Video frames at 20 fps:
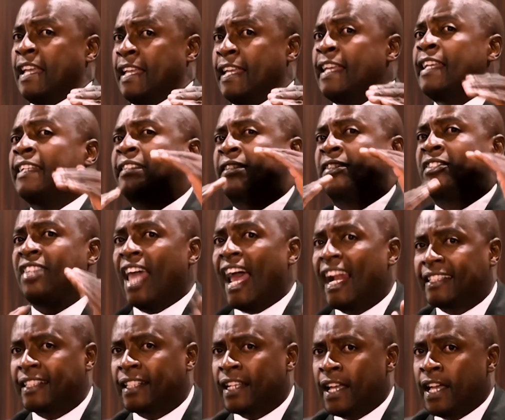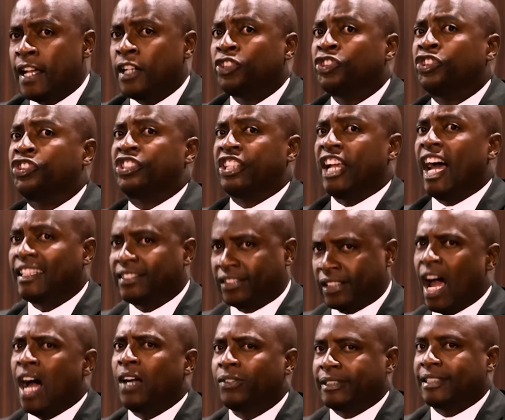he sat just
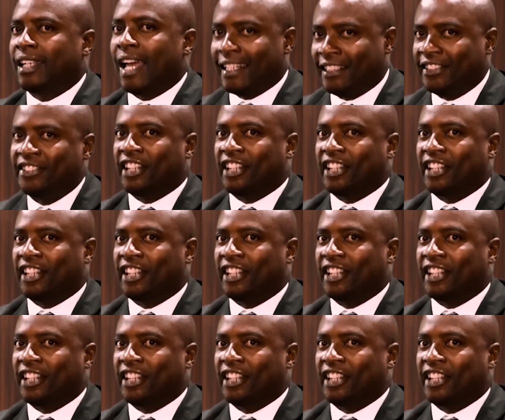outside